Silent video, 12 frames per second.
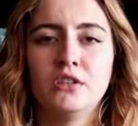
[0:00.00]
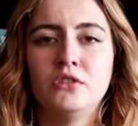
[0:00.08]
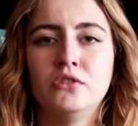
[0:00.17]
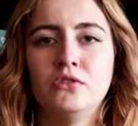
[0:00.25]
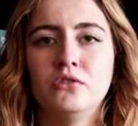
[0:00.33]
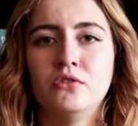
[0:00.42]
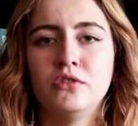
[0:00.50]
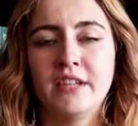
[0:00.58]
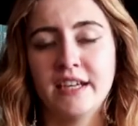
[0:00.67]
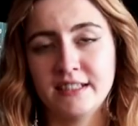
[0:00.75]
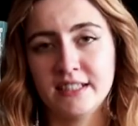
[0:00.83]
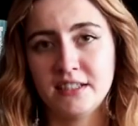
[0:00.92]
to
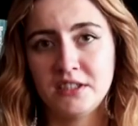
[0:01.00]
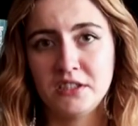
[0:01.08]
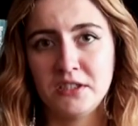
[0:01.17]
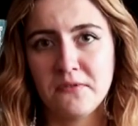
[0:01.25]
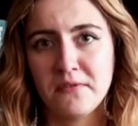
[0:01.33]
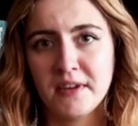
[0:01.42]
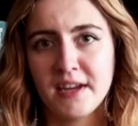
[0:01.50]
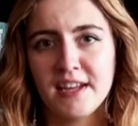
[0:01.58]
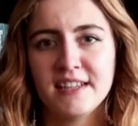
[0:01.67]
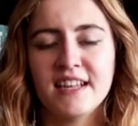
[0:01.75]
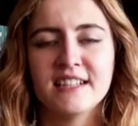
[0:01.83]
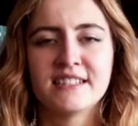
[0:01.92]
get that
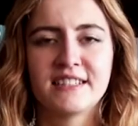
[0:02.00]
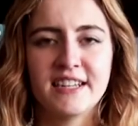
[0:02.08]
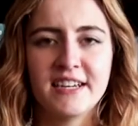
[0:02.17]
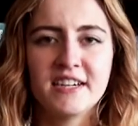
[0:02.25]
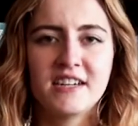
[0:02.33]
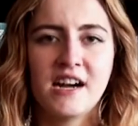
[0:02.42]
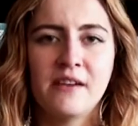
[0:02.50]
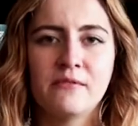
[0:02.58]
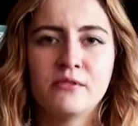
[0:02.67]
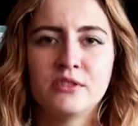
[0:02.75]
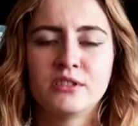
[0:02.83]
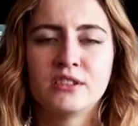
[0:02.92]
certificate, and there I
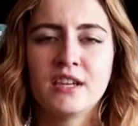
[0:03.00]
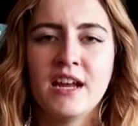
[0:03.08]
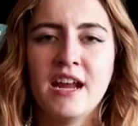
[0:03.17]
was